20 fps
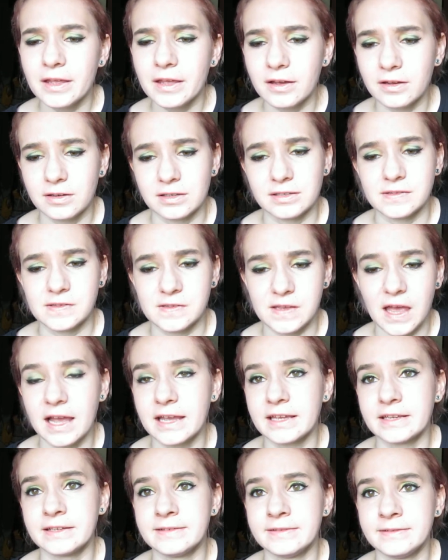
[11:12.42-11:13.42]
as
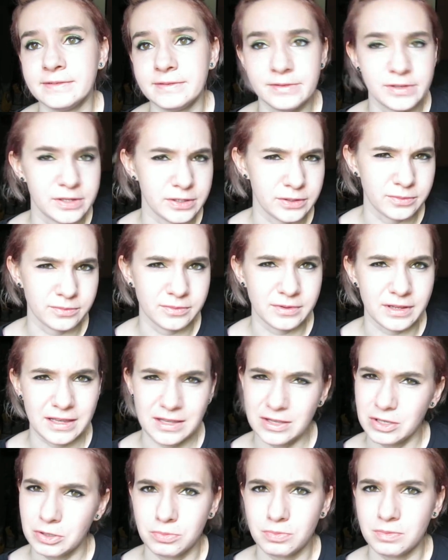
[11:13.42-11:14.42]
I do,
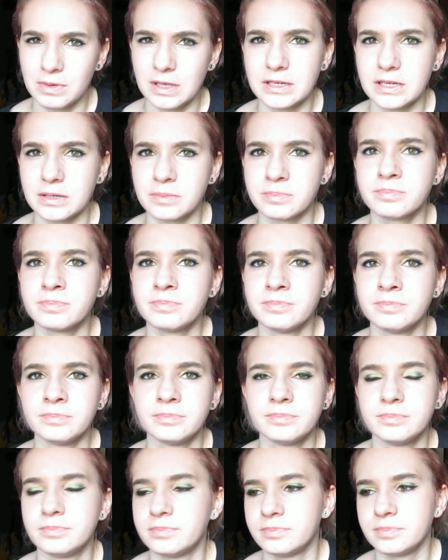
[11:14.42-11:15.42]
like, you end up
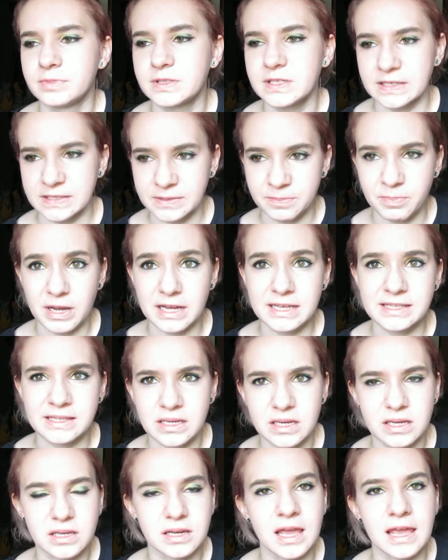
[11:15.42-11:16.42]

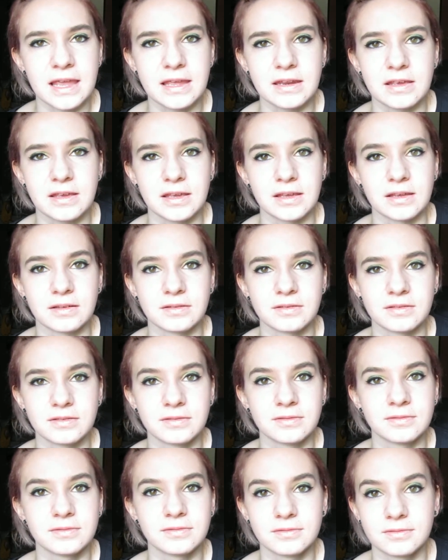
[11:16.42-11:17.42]
despising and hating
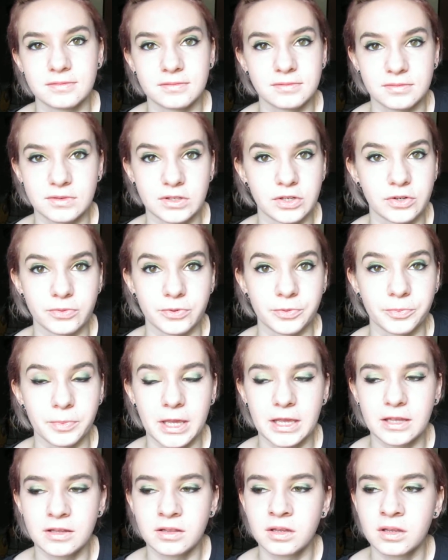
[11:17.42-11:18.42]
your
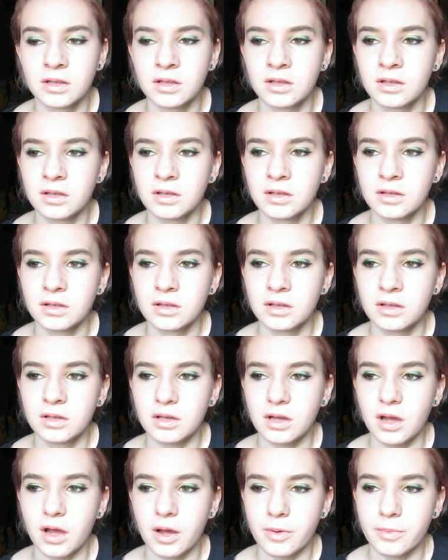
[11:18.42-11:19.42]
roommate,
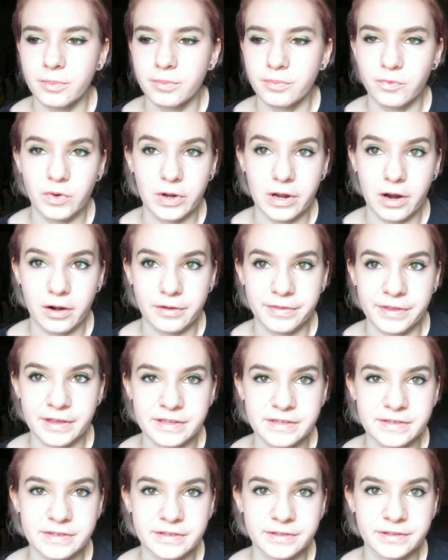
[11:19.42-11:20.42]

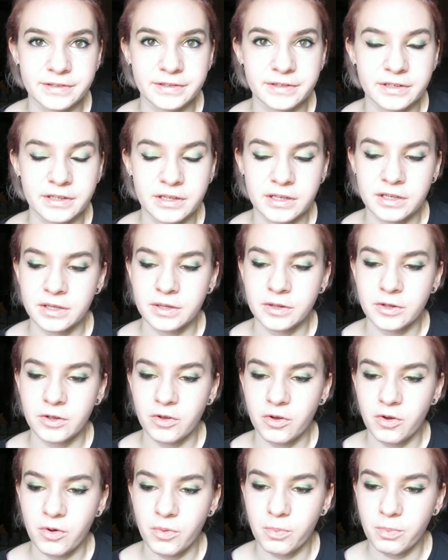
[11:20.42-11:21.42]
regardless.
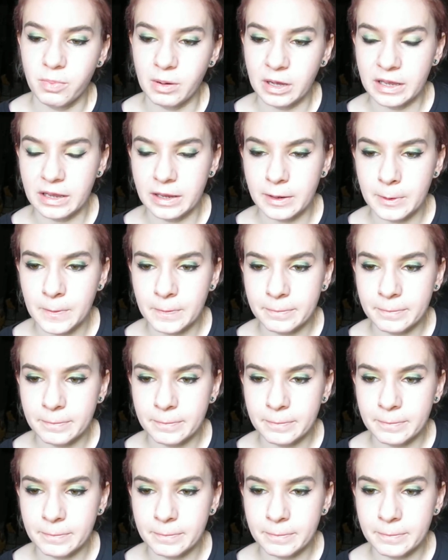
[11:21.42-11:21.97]
But